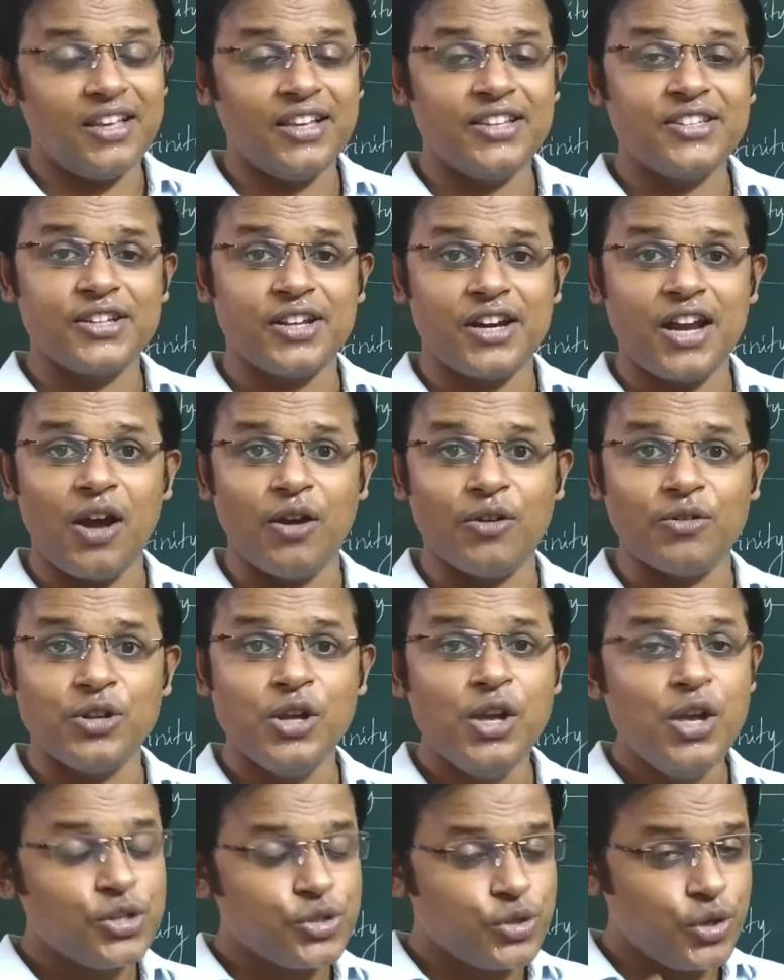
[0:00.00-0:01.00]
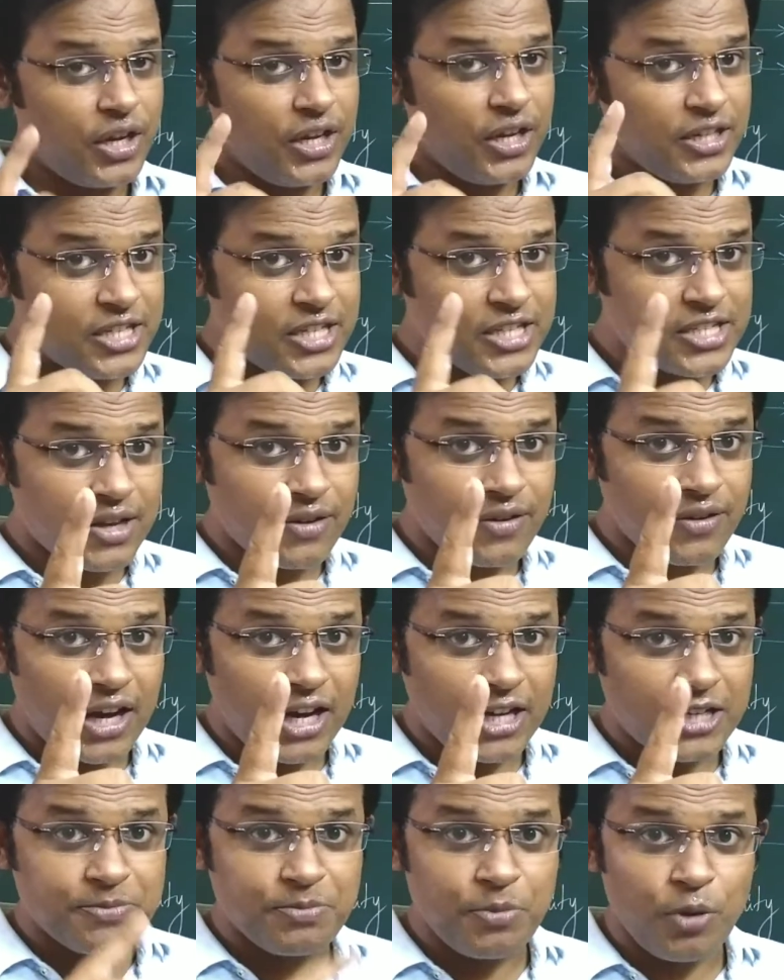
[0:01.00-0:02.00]
things around. So it is our
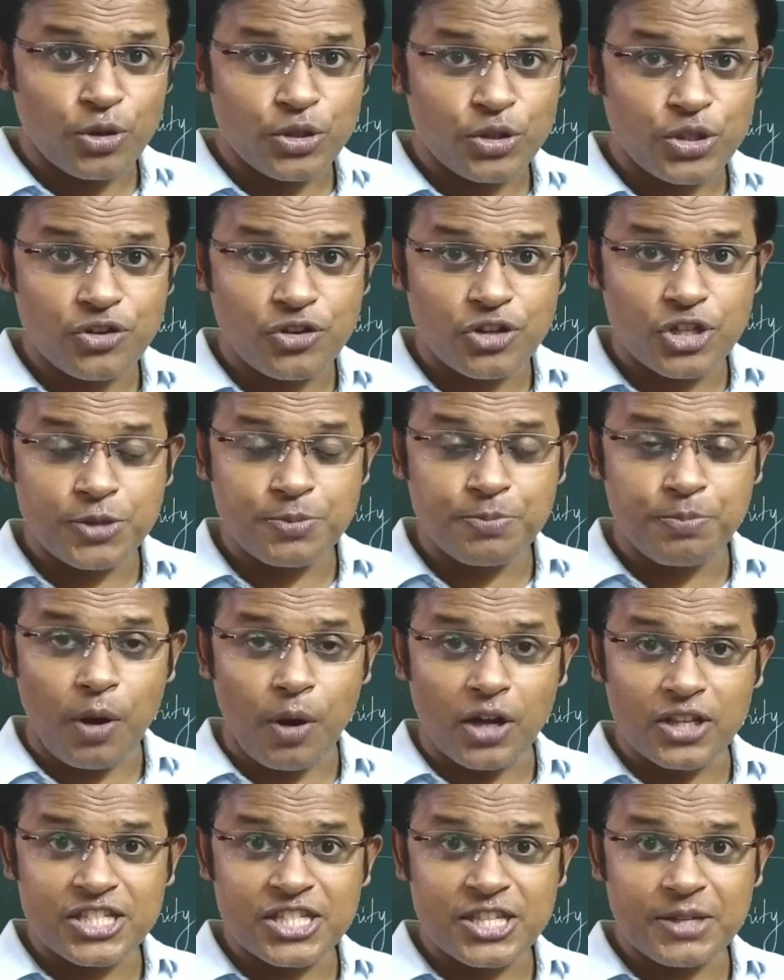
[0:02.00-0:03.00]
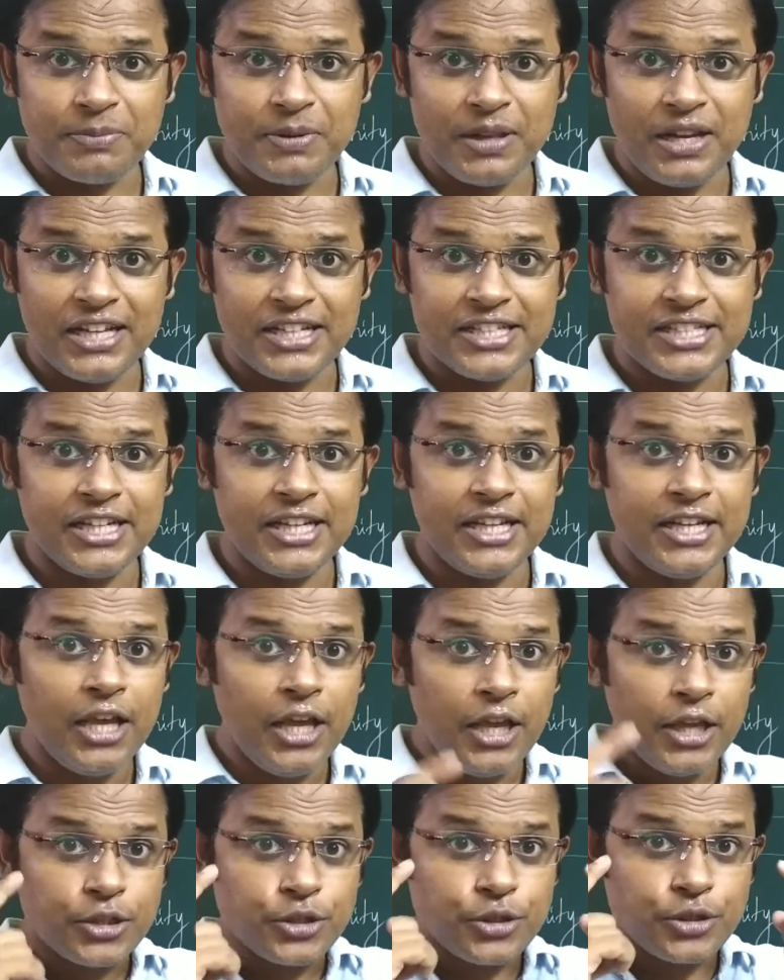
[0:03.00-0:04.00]
utmost responsibility